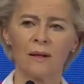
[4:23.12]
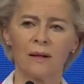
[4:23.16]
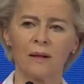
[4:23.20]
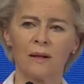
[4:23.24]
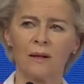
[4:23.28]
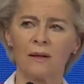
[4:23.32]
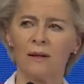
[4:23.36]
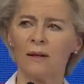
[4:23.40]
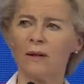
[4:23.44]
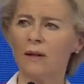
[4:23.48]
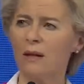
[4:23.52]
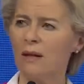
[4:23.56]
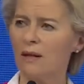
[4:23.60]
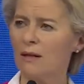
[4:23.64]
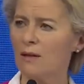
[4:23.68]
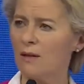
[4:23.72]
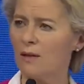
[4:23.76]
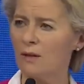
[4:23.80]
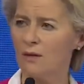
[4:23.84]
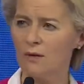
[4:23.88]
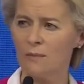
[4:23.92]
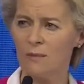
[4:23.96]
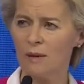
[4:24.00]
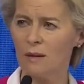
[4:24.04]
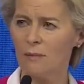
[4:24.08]
not as
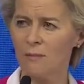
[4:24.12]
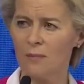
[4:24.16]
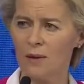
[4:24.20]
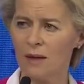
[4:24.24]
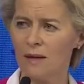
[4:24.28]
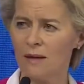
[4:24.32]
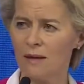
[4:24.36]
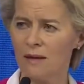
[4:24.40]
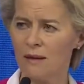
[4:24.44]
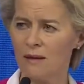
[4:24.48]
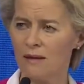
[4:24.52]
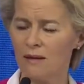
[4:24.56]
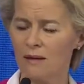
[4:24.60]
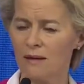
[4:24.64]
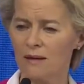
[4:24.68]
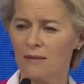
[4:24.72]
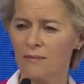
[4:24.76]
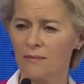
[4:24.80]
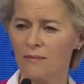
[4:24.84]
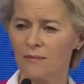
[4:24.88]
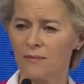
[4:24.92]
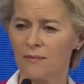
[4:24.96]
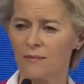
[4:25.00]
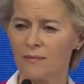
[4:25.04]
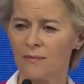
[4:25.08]
human beings,
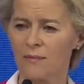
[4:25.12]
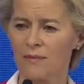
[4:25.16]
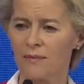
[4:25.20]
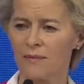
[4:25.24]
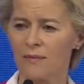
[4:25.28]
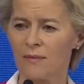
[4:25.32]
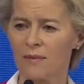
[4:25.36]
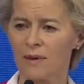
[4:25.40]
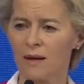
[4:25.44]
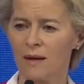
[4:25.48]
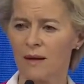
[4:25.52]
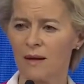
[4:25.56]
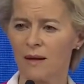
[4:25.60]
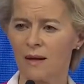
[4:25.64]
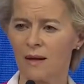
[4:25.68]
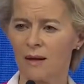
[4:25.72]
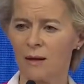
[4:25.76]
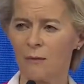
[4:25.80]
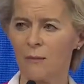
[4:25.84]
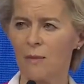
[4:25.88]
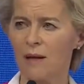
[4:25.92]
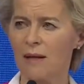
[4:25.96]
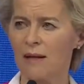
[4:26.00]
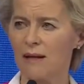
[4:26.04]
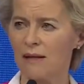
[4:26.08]

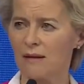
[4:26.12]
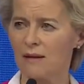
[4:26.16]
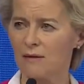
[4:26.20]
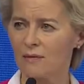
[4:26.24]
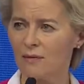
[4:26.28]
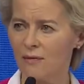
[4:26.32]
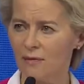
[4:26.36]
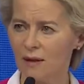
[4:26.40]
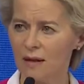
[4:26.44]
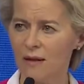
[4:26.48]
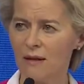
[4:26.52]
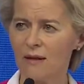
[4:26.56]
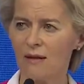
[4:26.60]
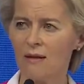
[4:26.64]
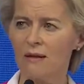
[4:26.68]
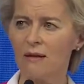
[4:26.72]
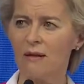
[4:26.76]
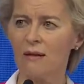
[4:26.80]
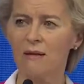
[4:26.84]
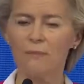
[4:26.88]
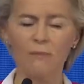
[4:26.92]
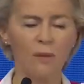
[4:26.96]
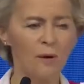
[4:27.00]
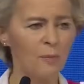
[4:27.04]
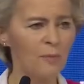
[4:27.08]
but as
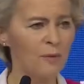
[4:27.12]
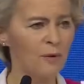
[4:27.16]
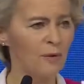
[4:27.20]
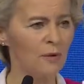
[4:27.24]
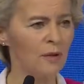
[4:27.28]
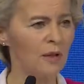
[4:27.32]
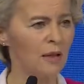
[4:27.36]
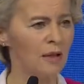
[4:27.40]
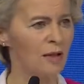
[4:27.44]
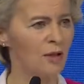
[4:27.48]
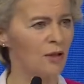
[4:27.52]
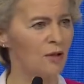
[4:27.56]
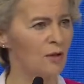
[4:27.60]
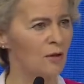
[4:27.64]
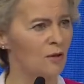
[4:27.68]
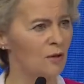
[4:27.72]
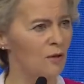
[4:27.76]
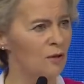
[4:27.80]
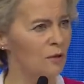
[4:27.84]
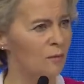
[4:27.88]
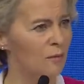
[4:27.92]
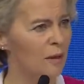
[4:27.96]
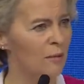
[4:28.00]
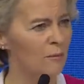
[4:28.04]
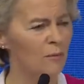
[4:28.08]
faceless populations
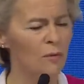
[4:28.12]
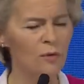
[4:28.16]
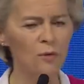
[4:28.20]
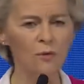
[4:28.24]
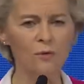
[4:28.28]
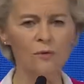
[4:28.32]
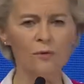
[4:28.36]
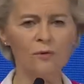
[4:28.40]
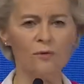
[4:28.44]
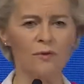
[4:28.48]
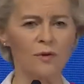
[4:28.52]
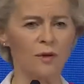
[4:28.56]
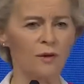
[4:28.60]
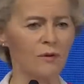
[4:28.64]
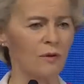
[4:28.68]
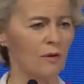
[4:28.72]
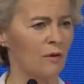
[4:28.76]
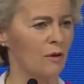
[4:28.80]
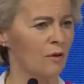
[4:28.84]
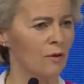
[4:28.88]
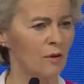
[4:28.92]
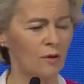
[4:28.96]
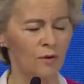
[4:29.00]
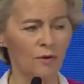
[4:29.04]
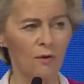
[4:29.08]
to be moved or
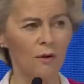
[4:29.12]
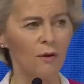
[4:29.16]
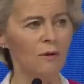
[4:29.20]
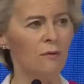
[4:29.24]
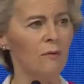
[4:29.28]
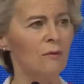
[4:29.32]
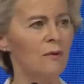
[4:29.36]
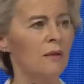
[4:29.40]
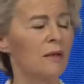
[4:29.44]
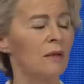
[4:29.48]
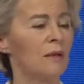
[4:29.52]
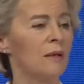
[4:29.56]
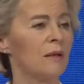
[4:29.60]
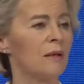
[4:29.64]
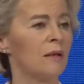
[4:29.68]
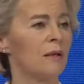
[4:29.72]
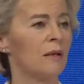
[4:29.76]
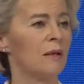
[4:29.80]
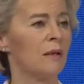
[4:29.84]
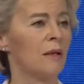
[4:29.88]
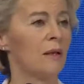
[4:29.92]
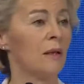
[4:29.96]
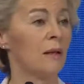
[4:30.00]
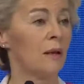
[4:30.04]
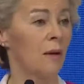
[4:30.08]
controlled
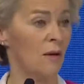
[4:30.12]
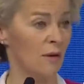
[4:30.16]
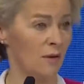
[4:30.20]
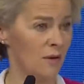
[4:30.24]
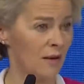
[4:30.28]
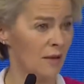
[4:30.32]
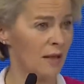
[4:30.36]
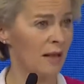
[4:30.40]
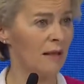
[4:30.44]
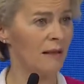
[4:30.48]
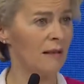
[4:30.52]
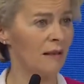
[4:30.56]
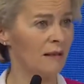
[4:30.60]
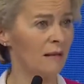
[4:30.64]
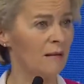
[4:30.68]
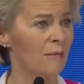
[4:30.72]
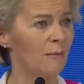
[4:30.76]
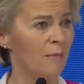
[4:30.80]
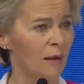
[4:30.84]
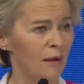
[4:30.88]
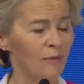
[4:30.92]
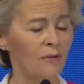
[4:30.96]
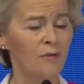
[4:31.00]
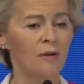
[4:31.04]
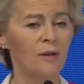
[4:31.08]
or set as a
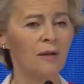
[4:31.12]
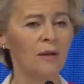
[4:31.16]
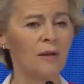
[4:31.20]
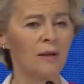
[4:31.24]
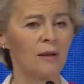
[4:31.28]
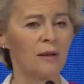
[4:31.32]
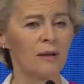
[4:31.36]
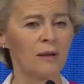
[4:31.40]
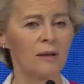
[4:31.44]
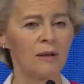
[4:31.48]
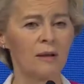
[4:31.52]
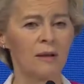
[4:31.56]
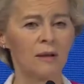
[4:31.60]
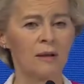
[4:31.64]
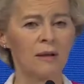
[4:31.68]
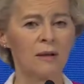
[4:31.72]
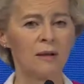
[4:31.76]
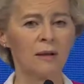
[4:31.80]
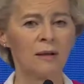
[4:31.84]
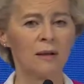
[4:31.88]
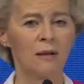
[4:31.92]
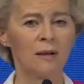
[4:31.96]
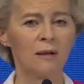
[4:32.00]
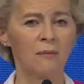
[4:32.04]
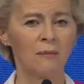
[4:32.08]
buffer
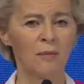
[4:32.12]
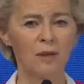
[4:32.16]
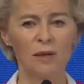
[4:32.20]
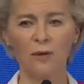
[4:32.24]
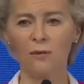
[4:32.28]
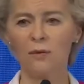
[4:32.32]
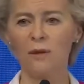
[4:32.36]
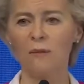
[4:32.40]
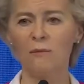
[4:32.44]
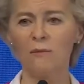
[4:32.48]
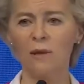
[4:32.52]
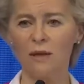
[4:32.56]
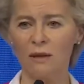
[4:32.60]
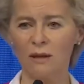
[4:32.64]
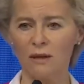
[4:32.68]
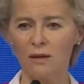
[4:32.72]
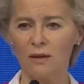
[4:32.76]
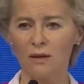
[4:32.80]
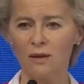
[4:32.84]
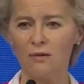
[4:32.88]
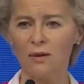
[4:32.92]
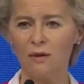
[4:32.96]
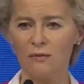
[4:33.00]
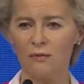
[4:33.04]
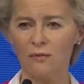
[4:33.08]
between
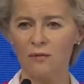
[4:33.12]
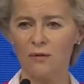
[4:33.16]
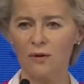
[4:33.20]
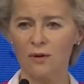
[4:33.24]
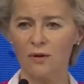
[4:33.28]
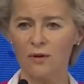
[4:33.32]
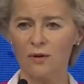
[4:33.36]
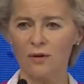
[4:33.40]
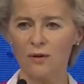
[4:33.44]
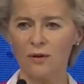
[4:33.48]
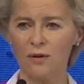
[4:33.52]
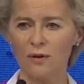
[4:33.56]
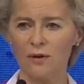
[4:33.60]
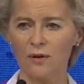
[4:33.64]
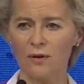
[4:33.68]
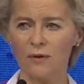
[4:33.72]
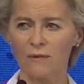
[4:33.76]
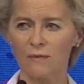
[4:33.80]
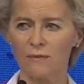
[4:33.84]
military forces,